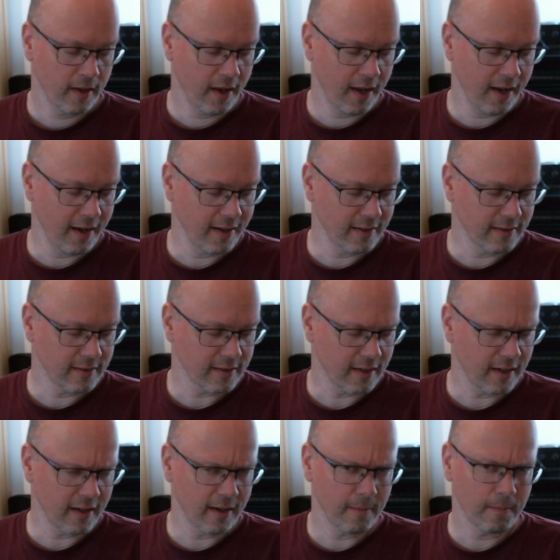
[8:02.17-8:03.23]

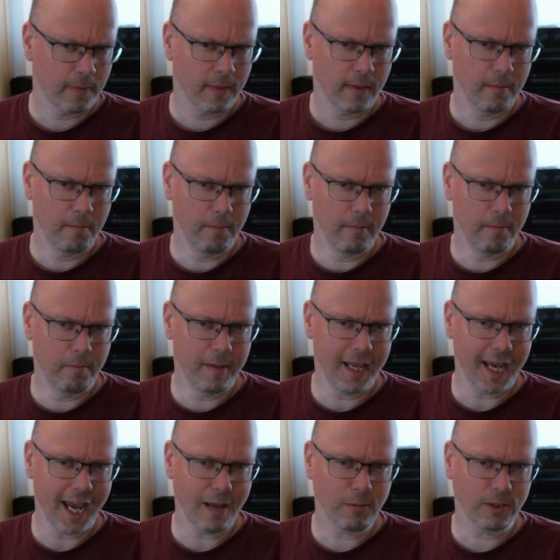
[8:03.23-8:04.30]
and
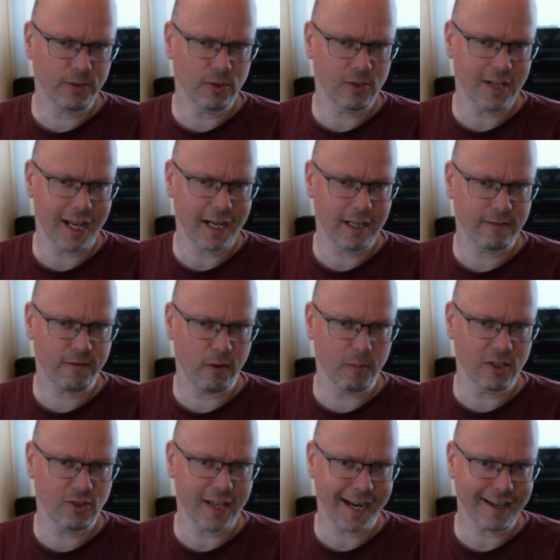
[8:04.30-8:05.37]
being able to take it from
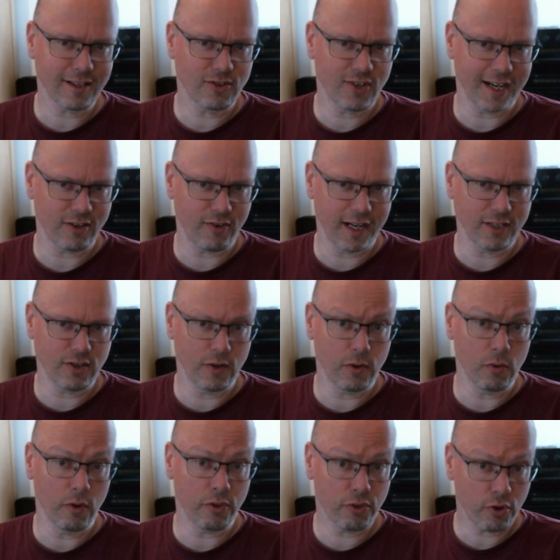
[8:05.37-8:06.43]
a second generation
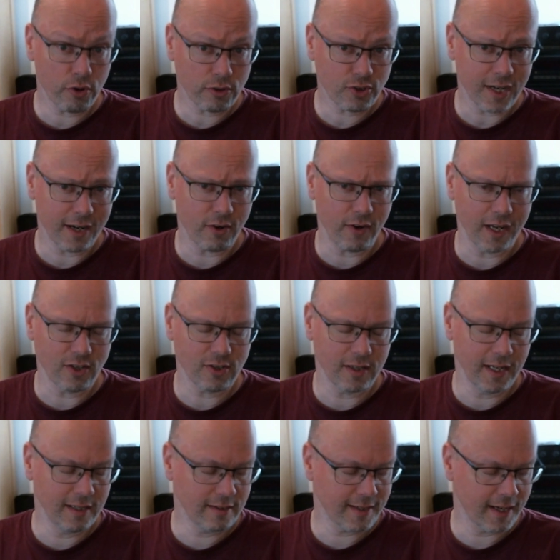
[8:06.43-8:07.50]
to a third generation
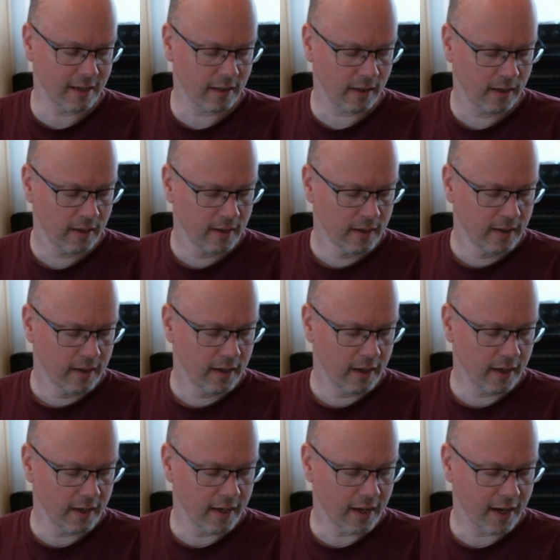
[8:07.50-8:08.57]
Intel
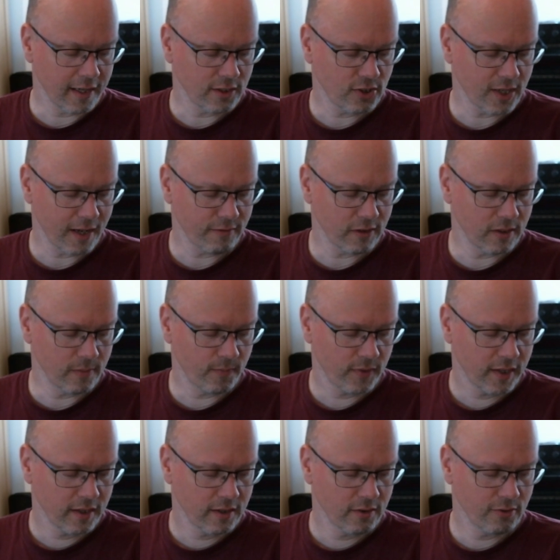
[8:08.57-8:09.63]
i7
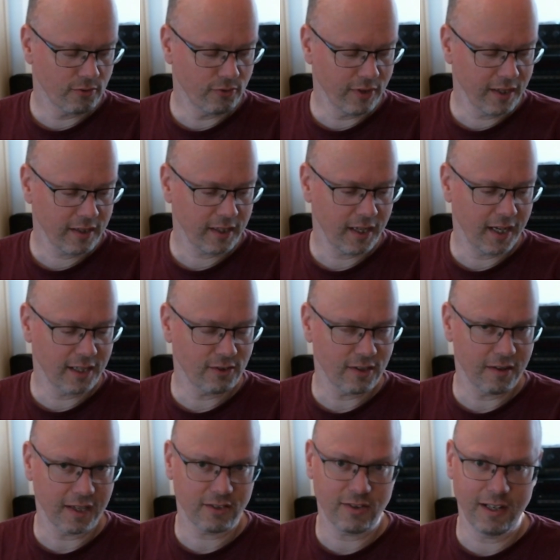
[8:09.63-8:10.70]
really is
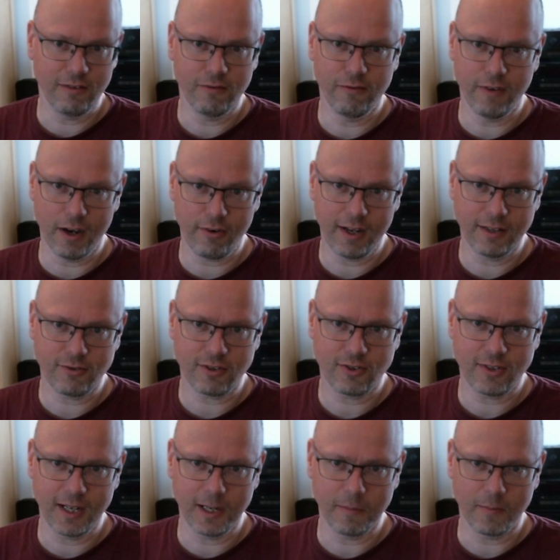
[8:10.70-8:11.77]
actually very
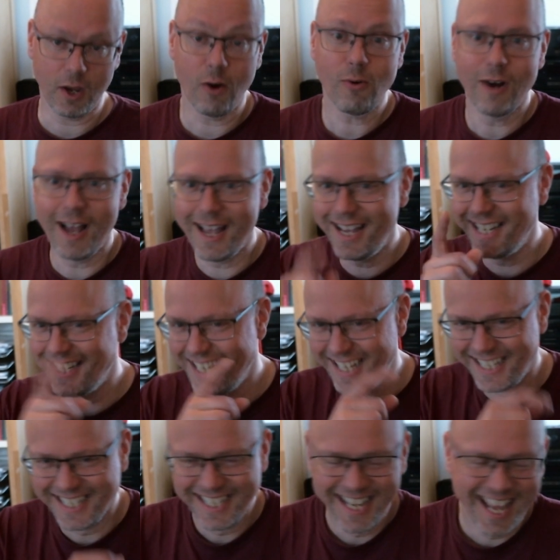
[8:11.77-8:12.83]
interesting. Oh,
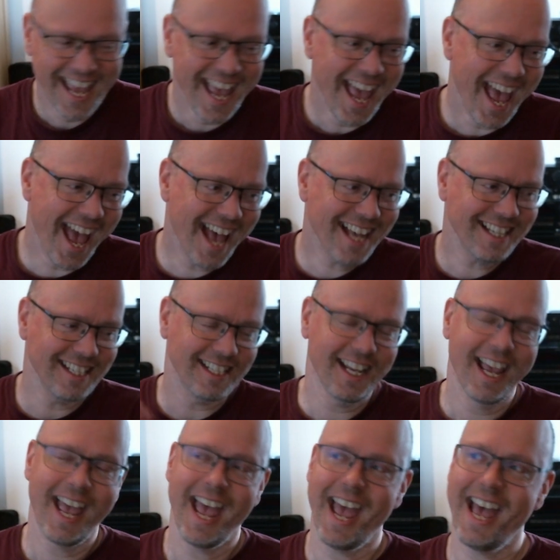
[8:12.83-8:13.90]
and
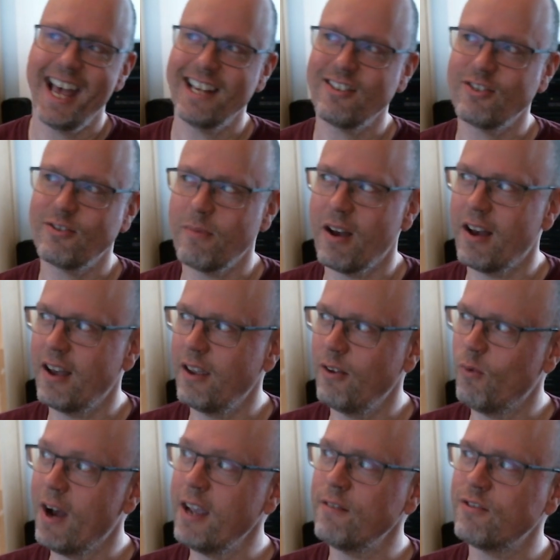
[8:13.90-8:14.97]
as my
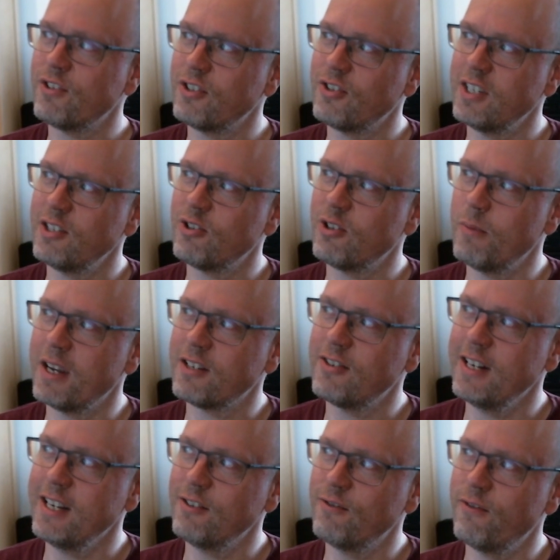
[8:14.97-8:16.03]
wife's system
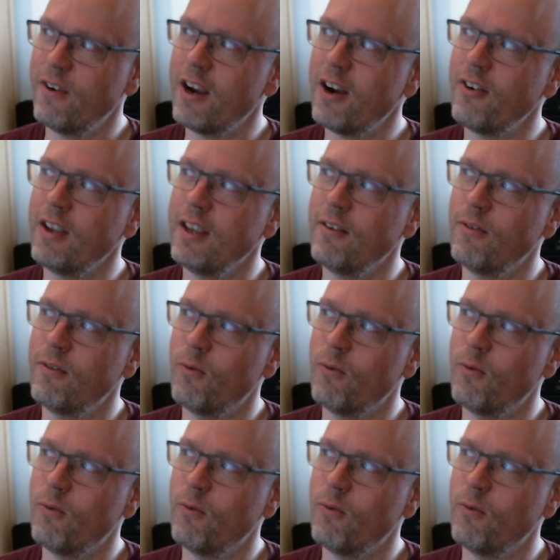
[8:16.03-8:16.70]
actually is very